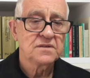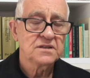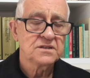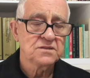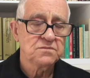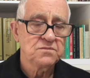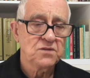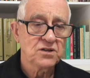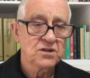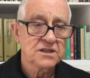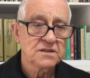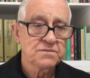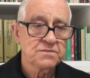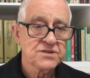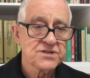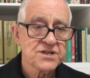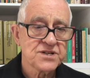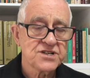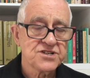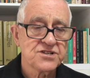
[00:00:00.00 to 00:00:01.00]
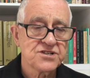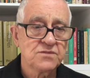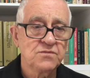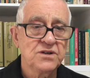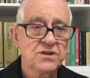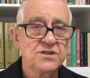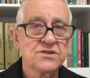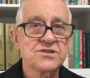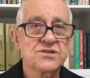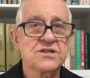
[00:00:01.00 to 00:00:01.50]
demonic possession
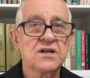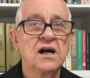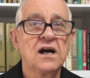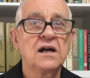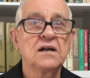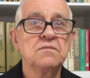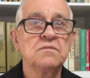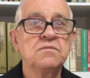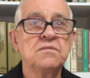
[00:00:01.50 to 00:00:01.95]
when you start